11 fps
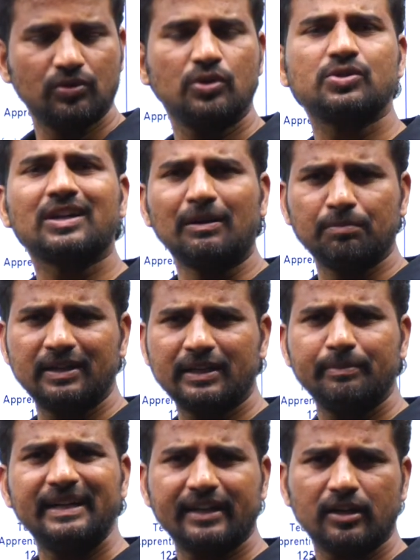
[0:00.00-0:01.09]
those who are completed
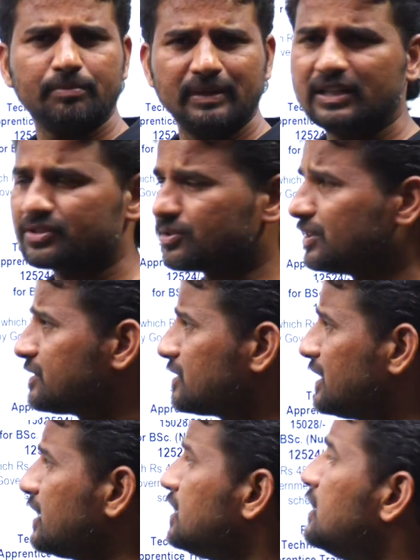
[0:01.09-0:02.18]
BTech or BE students.
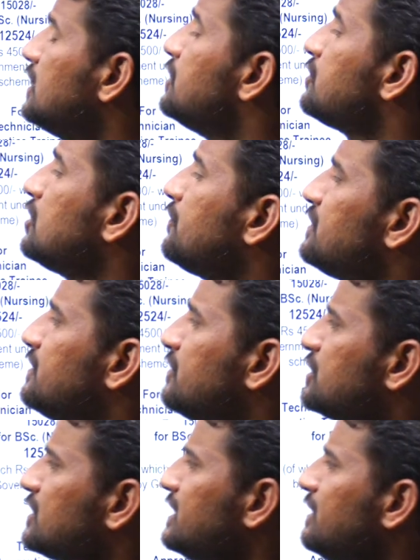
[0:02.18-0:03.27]
Like, so if you
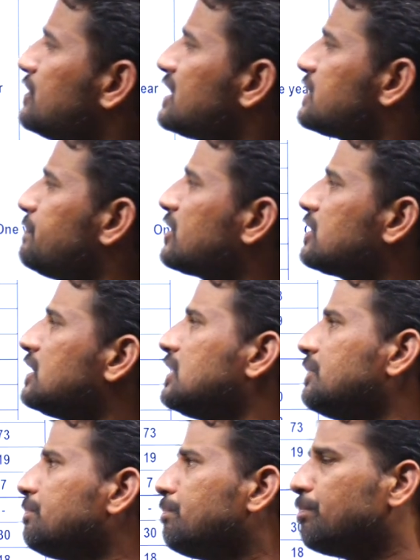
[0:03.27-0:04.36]
see with respect to the
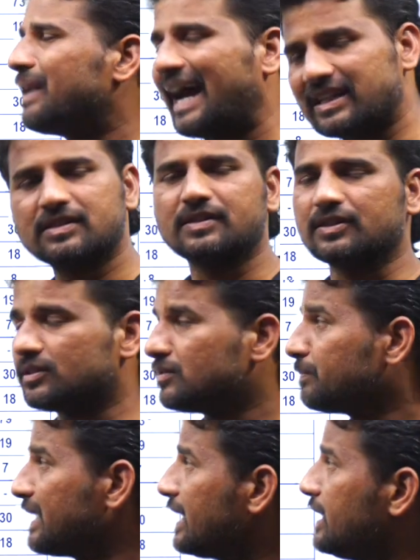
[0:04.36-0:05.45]
branches here,
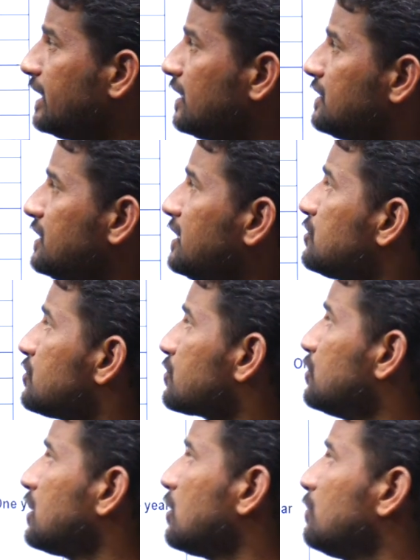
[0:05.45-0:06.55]
mechanical engineering choose
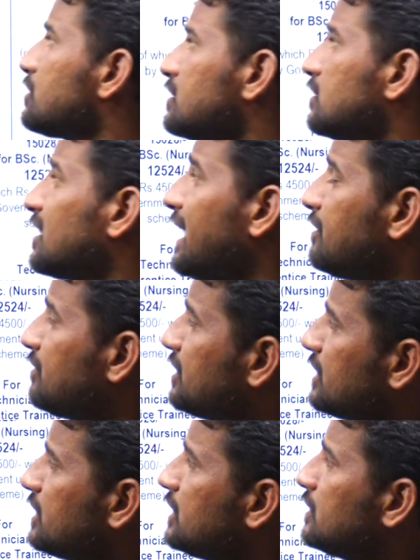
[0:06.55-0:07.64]
kunte almost a
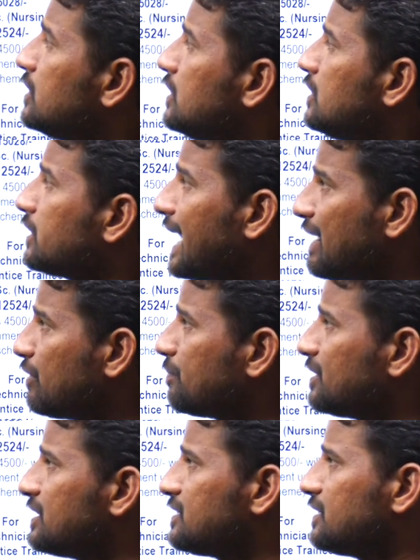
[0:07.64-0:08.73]
graduate ki graduate
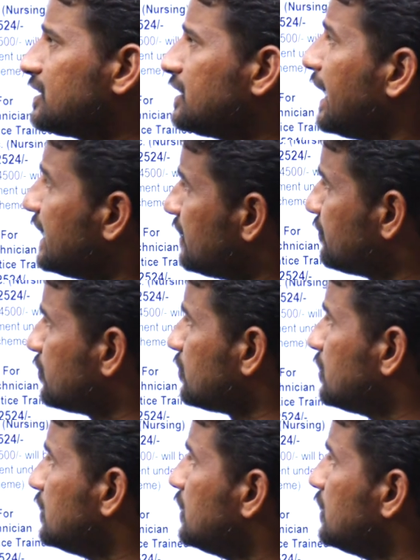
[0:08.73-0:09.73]
apprentice 84,